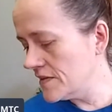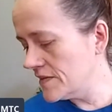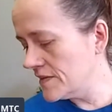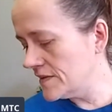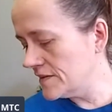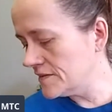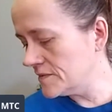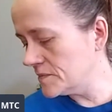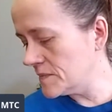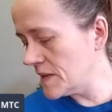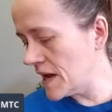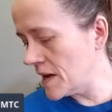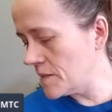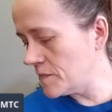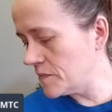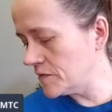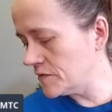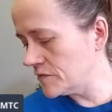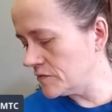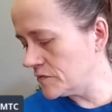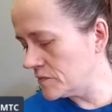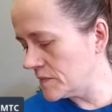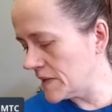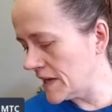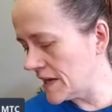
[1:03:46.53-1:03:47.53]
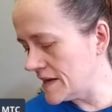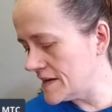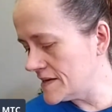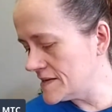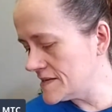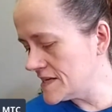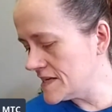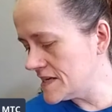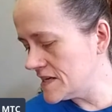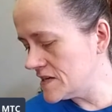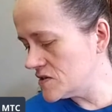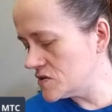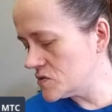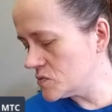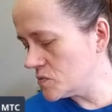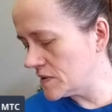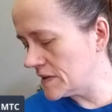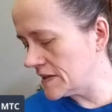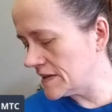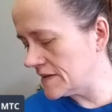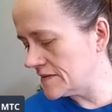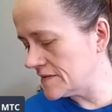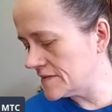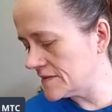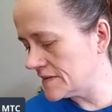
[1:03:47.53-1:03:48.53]
This map is from
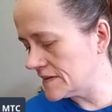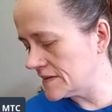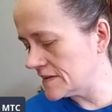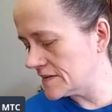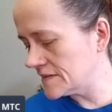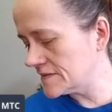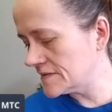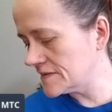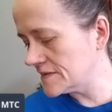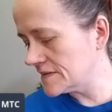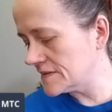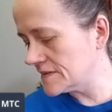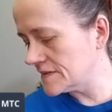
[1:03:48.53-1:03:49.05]
1826.